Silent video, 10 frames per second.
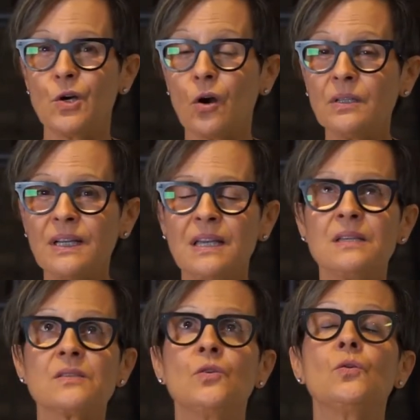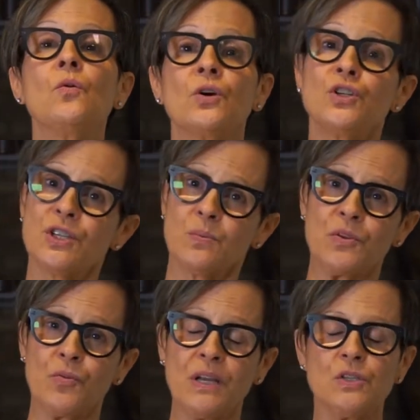Garlic is gorgeous
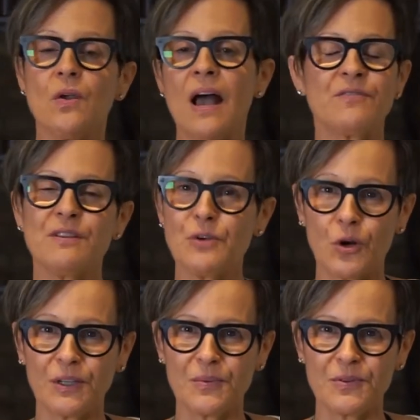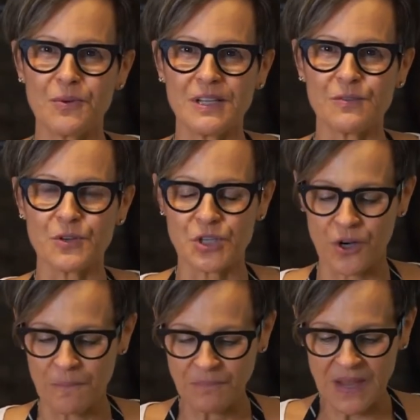with greens. You have to have garlic with greens for
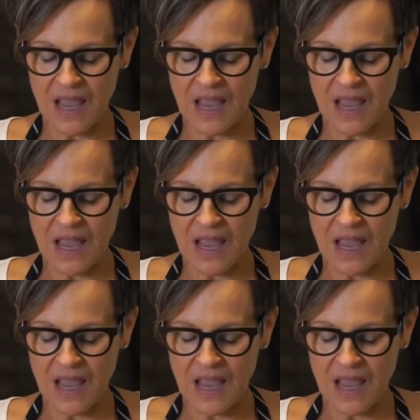sure.